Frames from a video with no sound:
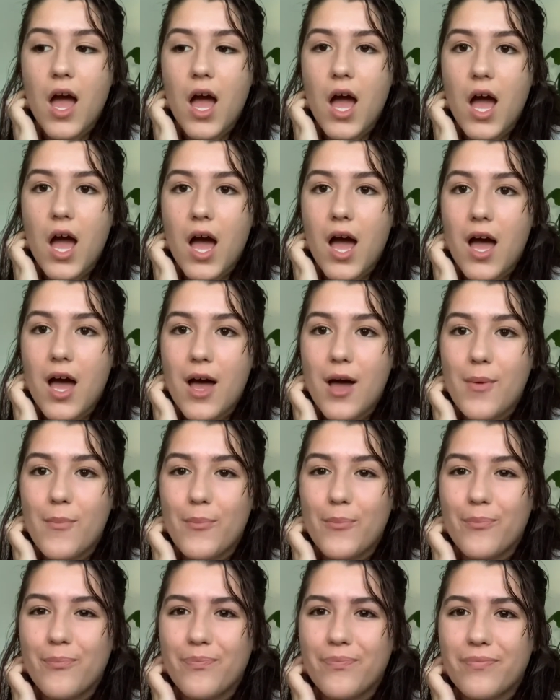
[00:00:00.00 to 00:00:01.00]

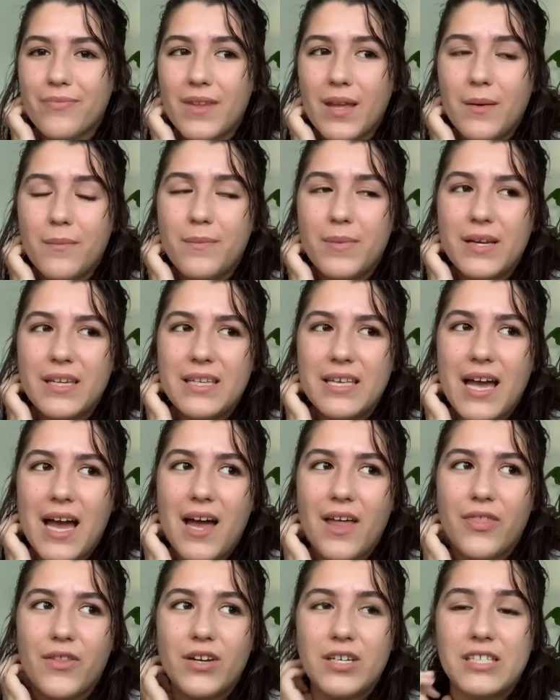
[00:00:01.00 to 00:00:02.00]
But
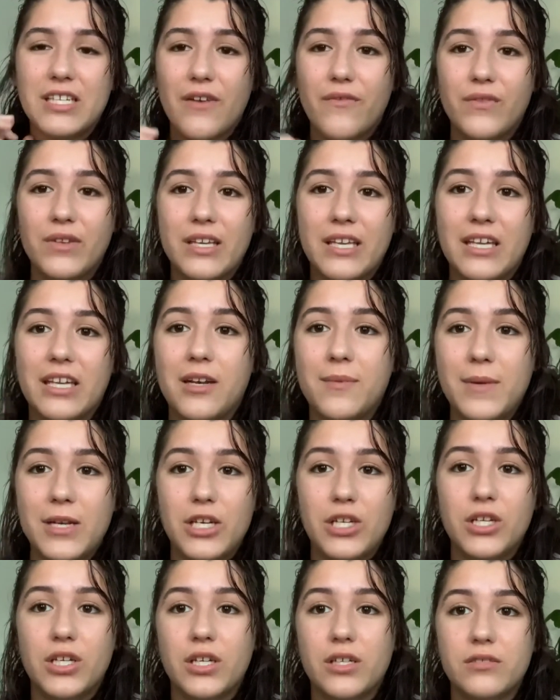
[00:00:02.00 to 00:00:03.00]
yeah, they're definitely gonna
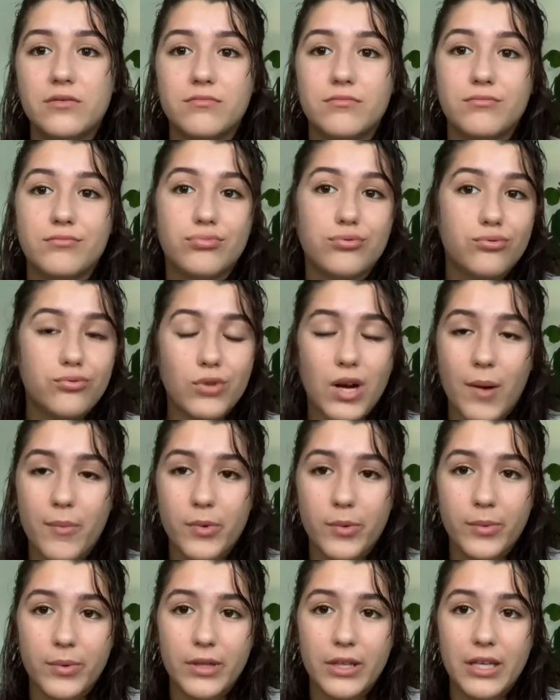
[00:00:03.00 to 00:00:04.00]
be
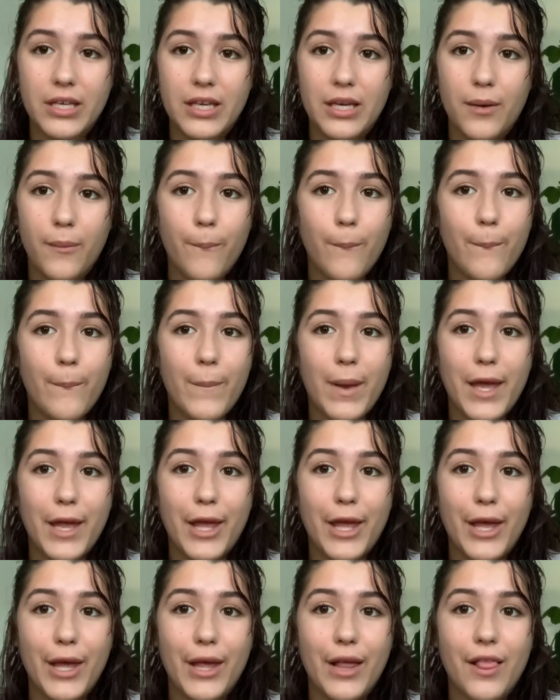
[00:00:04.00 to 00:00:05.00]
probably
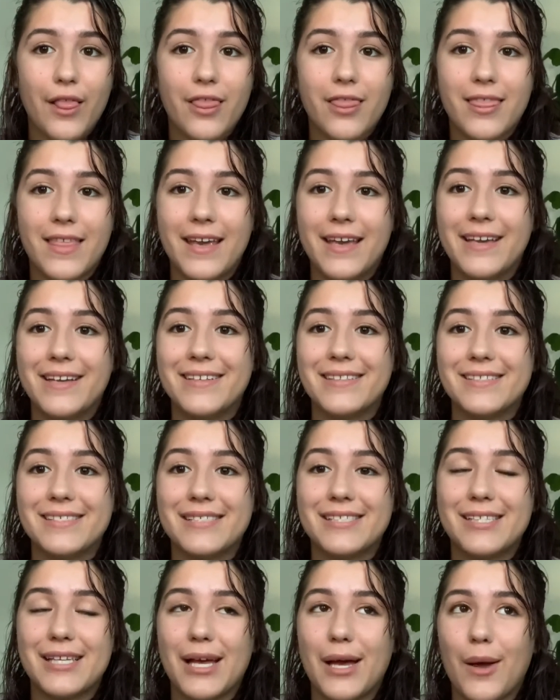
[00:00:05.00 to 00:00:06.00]
making
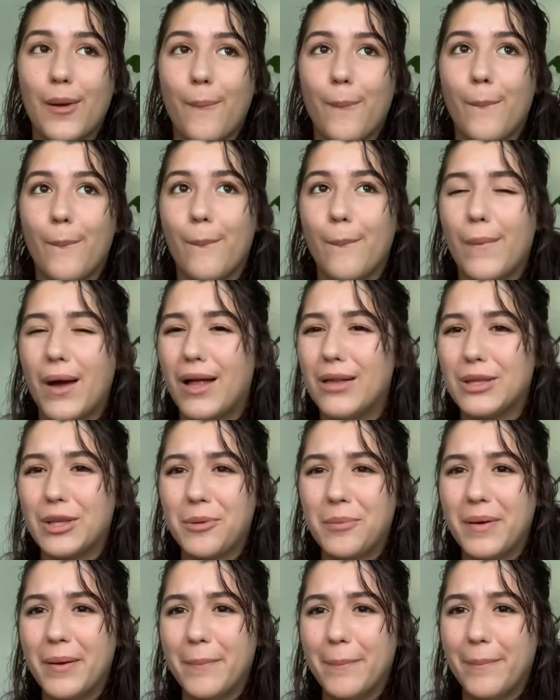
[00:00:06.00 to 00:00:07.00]
things a little
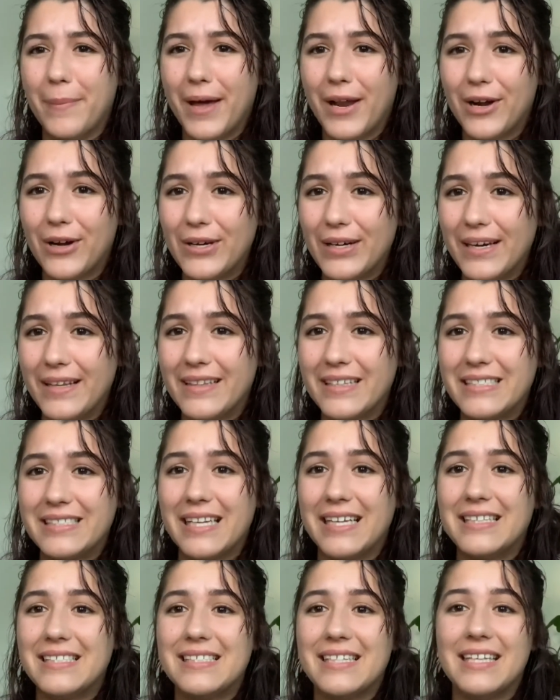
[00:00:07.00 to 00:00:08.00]
bit better in the
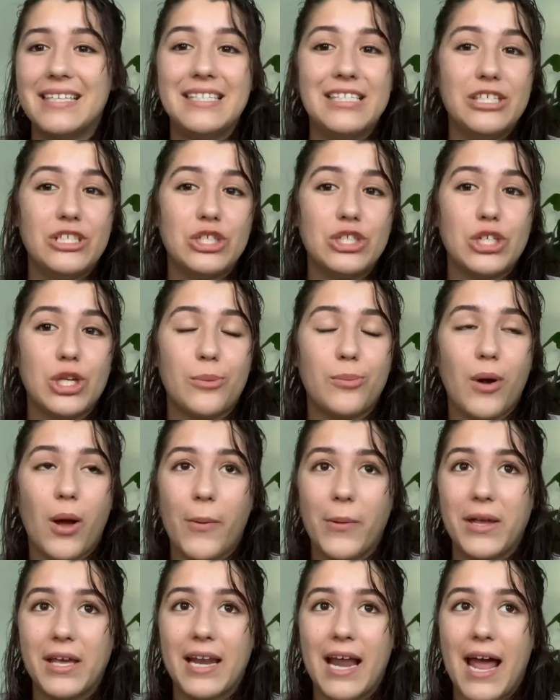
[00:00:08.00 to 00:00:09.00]
sense that teachers are probably gonna